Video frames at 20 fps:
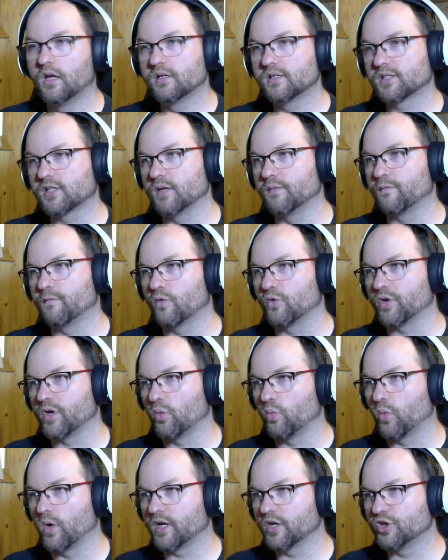Same for the
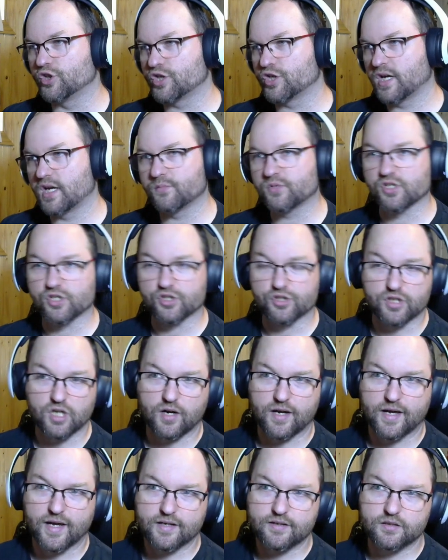Awakened Gems, they're
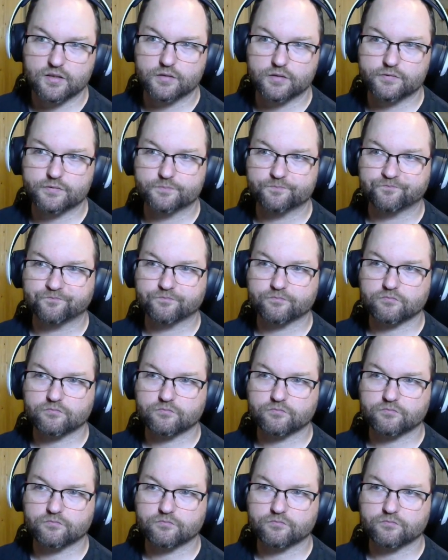not active.